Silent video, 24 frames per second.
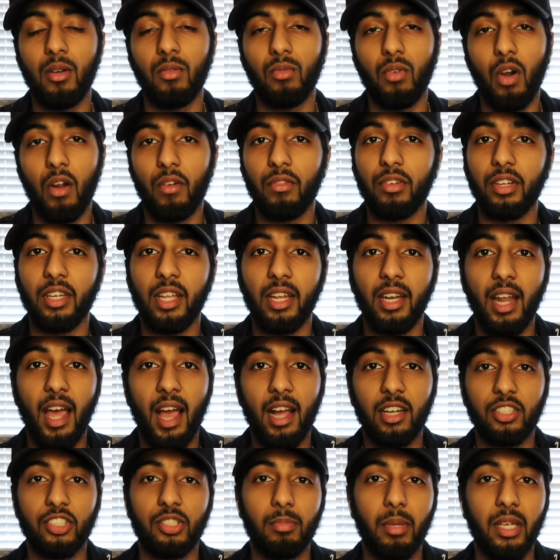rather than
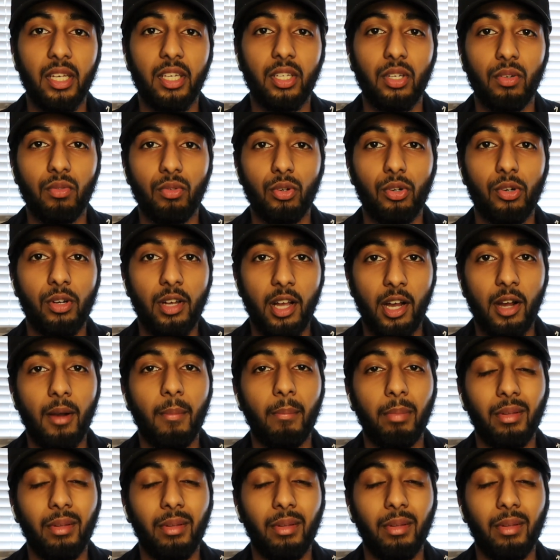actually making a real account.